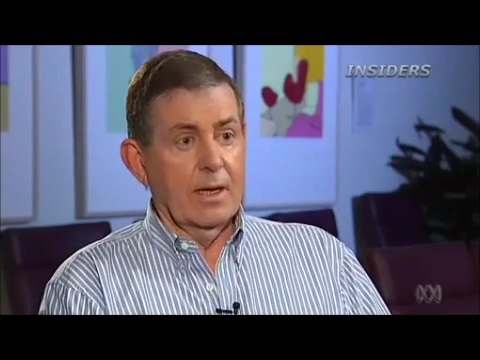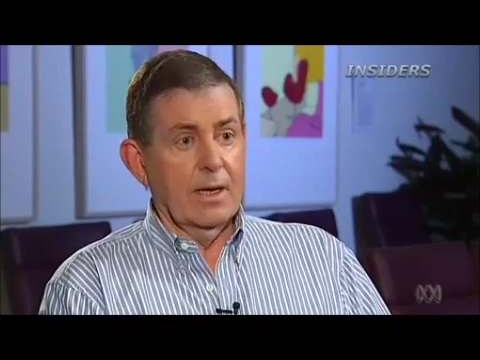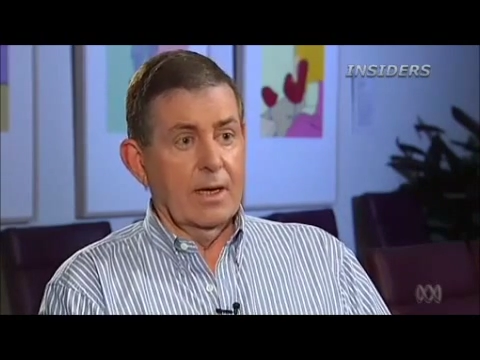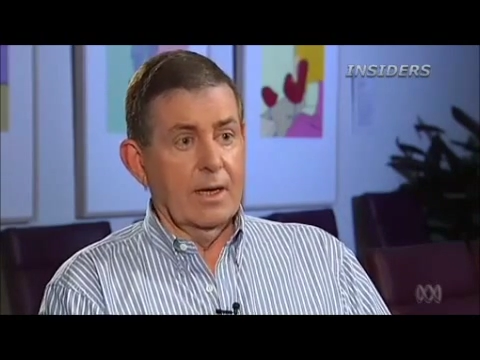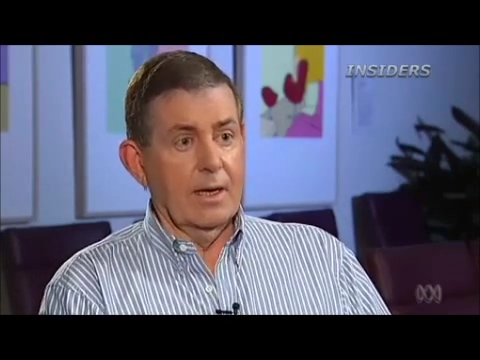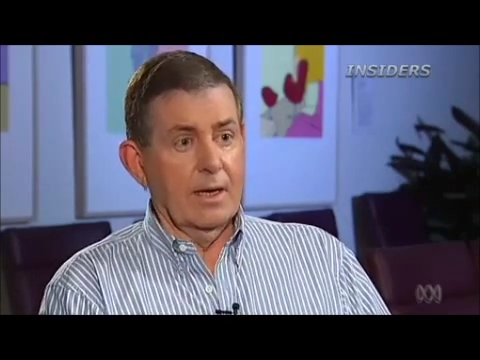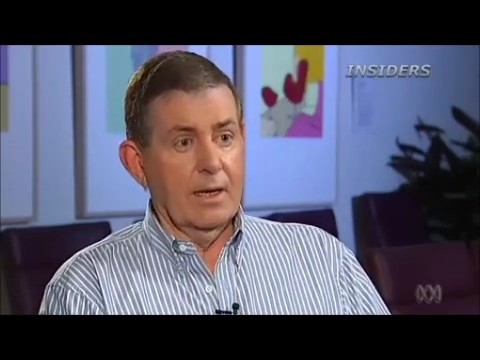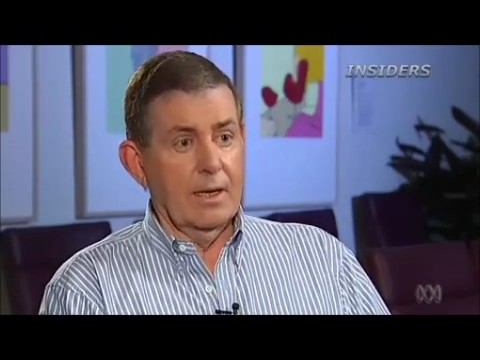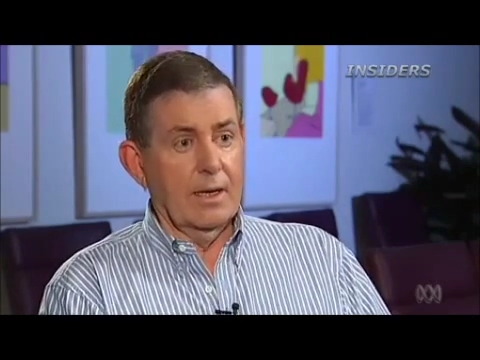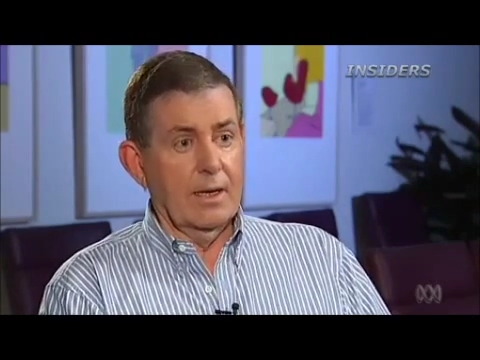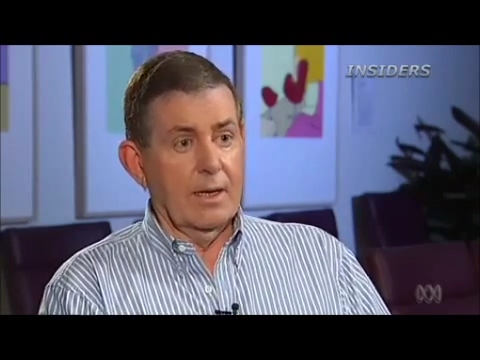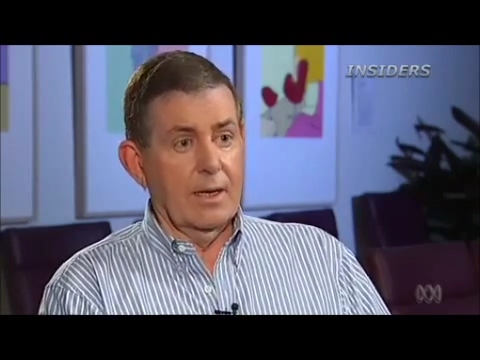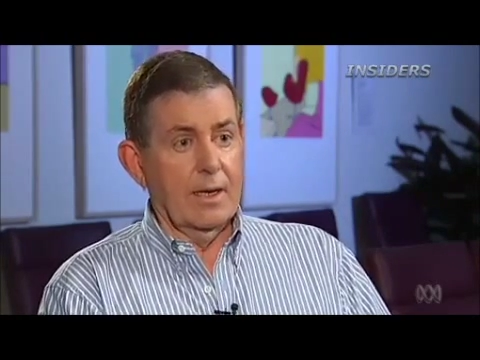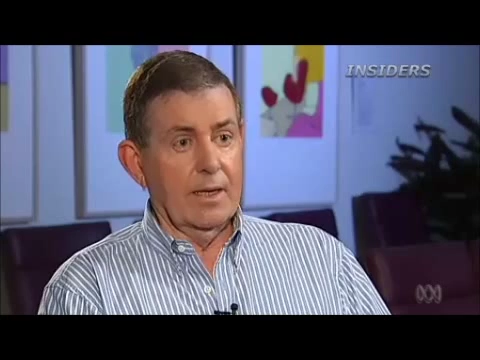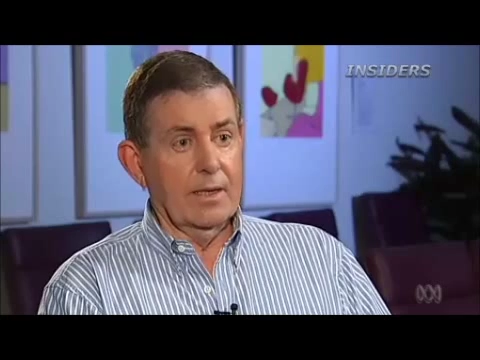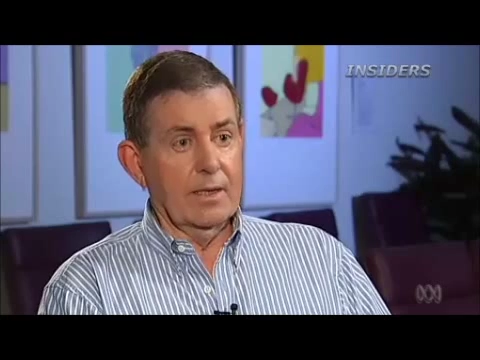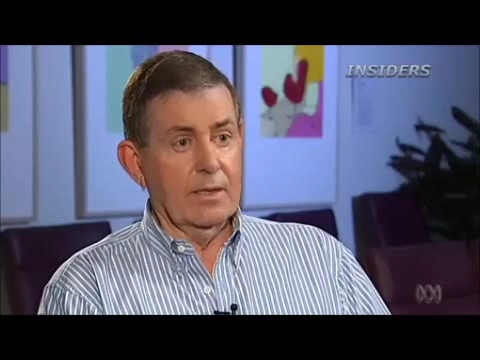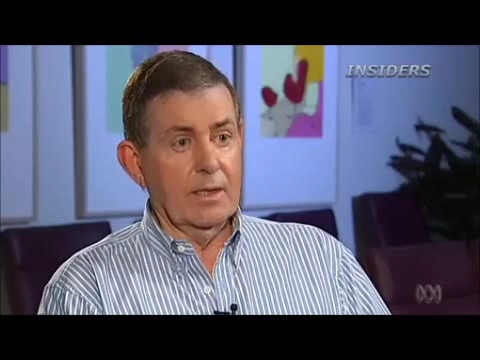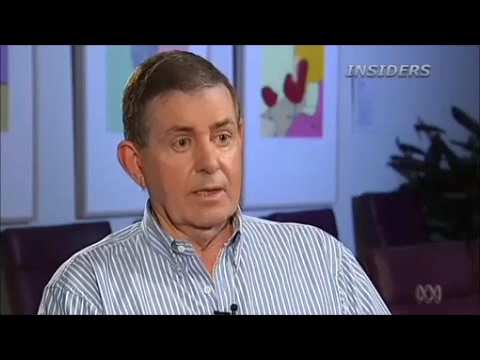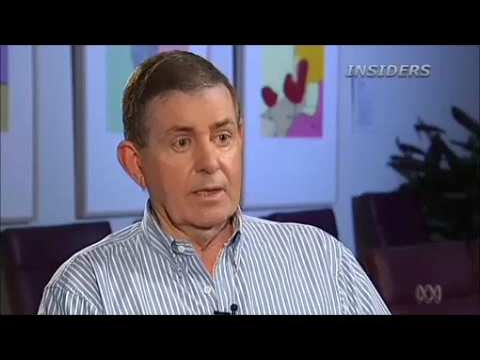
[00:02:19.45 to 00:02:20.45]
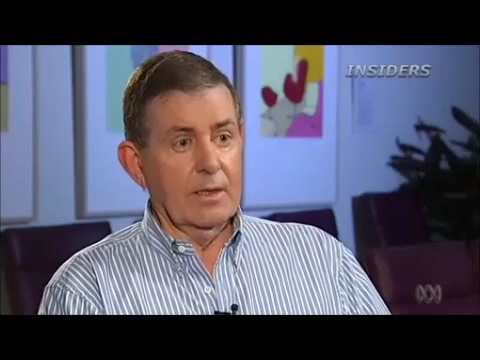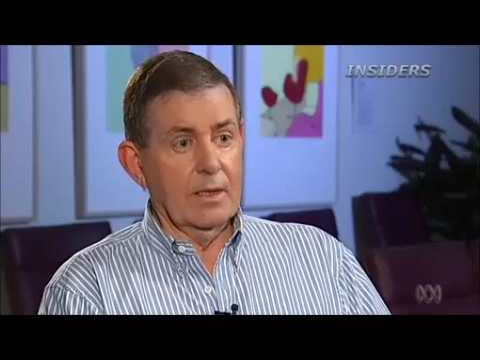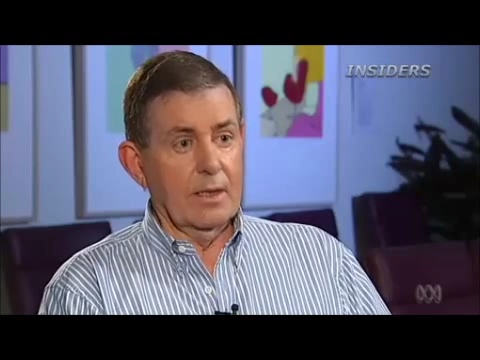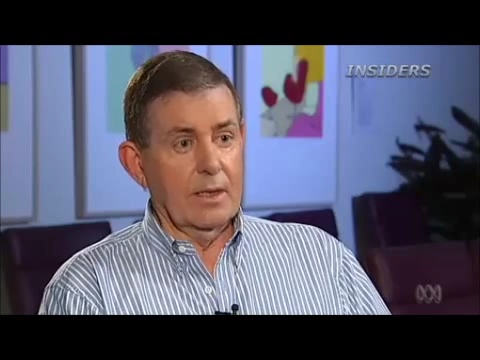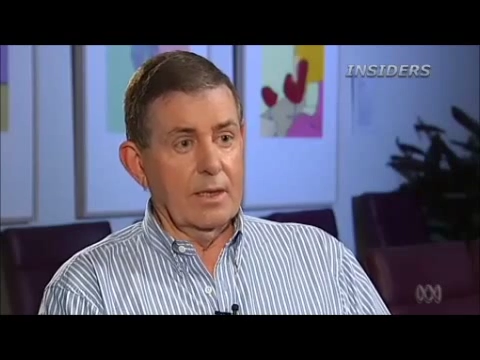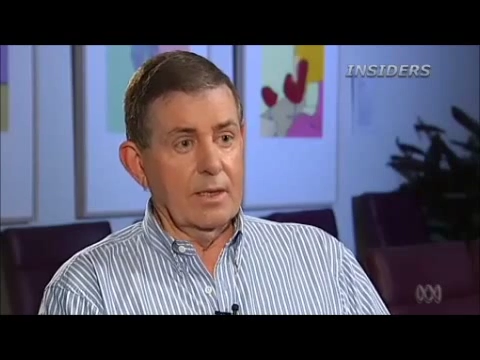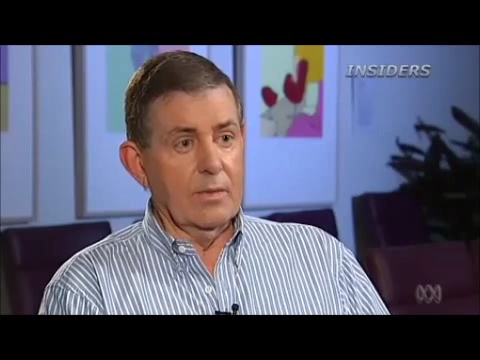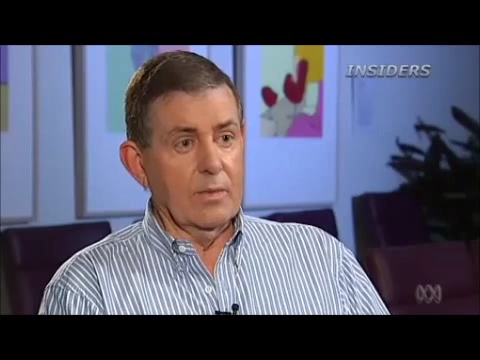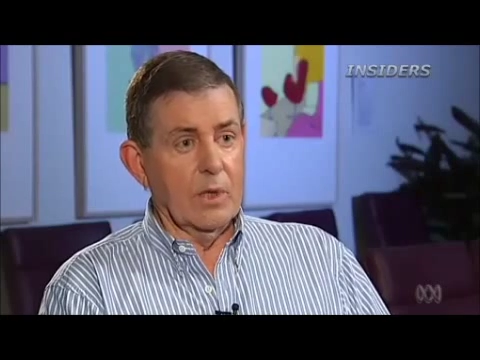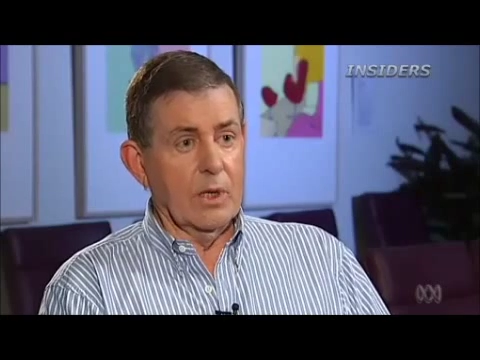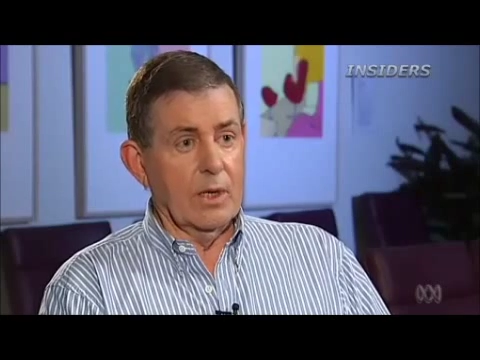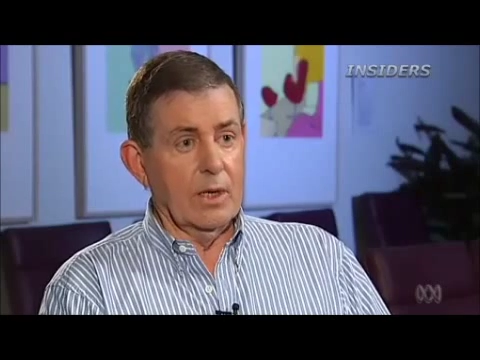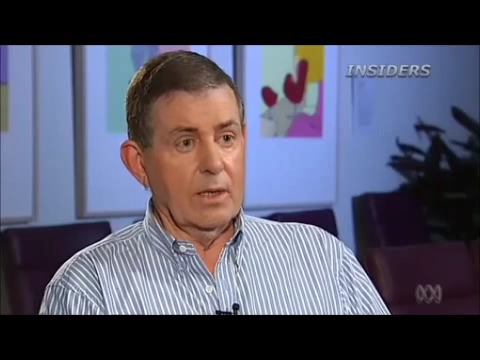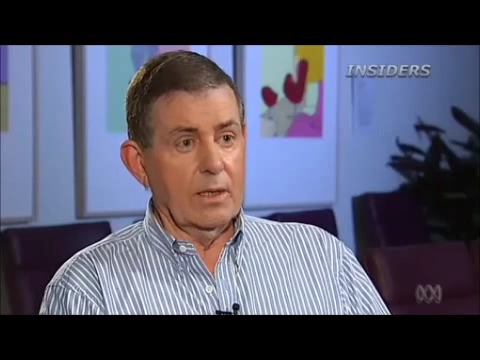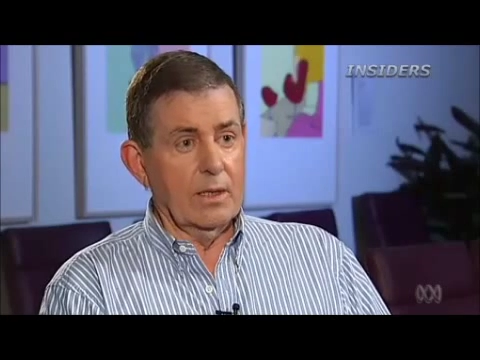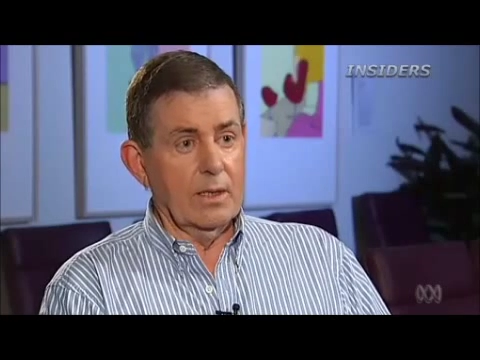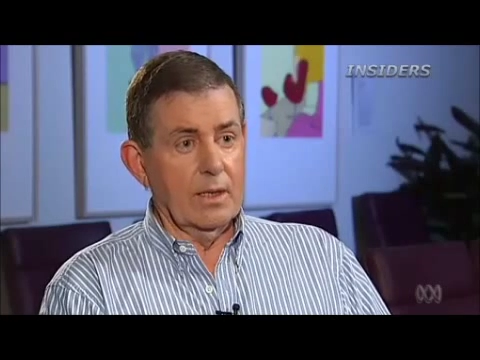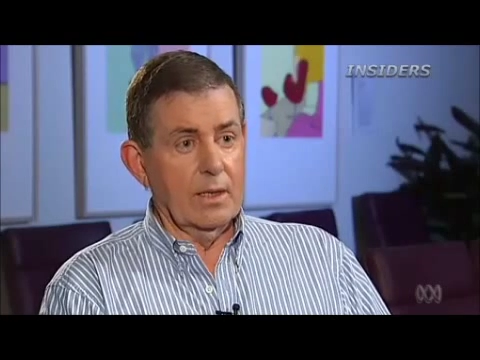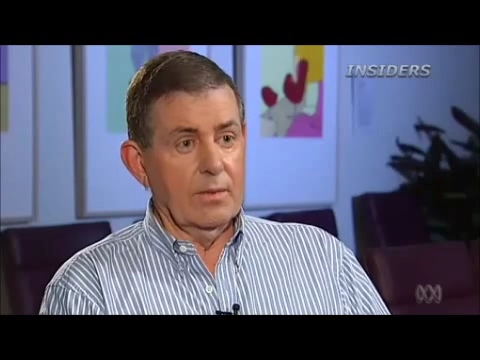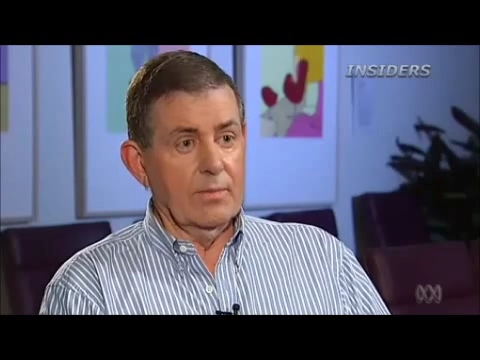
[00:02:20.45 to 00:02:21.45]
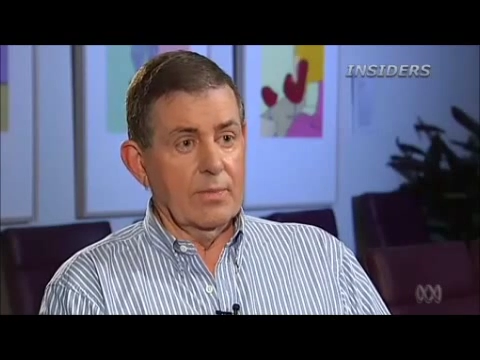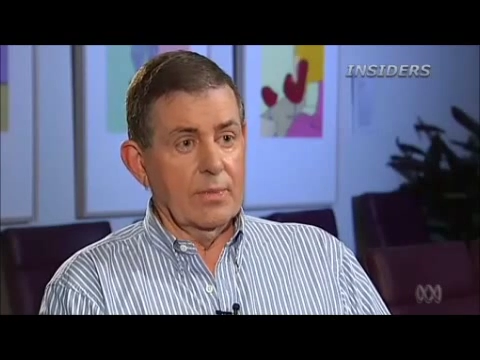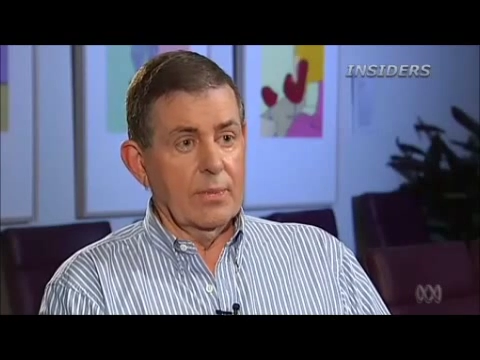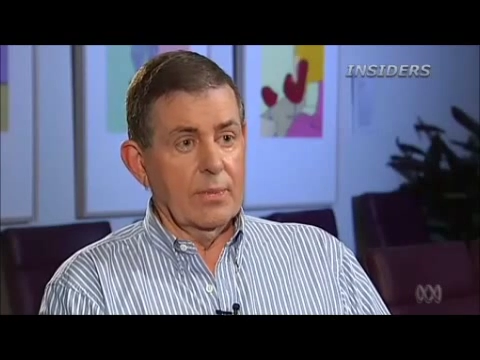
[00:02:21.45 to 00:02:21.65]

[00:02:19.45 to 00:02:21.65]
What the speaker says: And in my